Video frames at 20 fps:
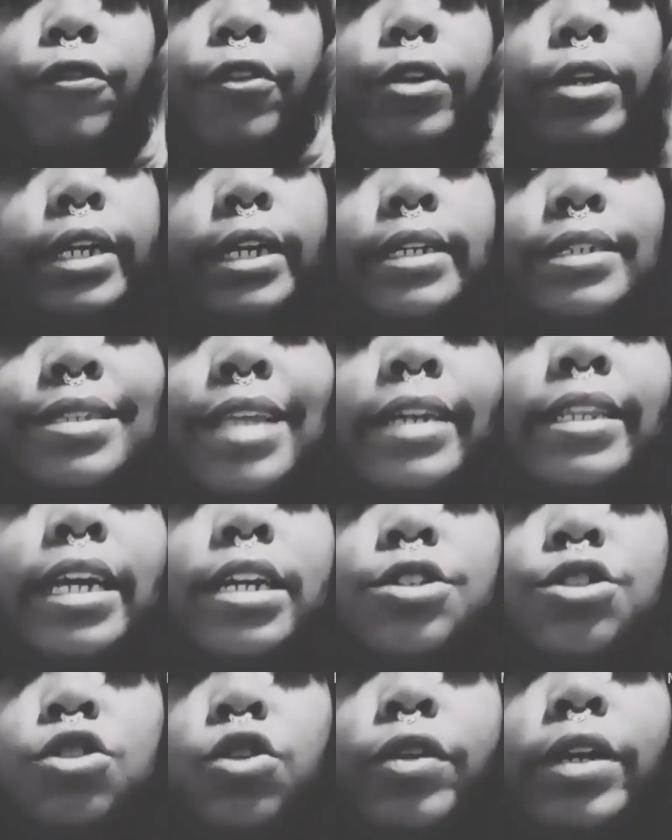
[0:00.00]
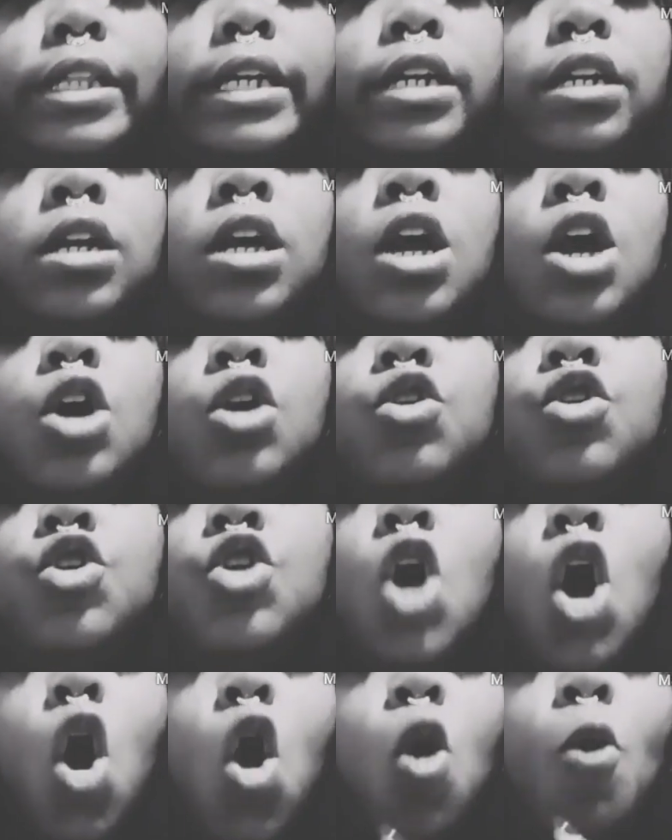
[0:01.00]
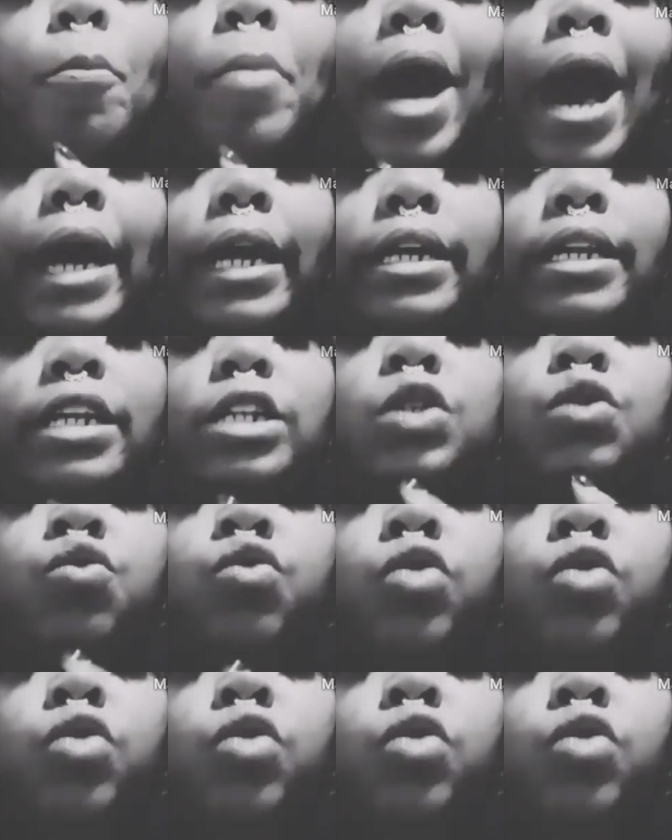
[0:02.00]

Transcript: for us. Like there's really nobody that's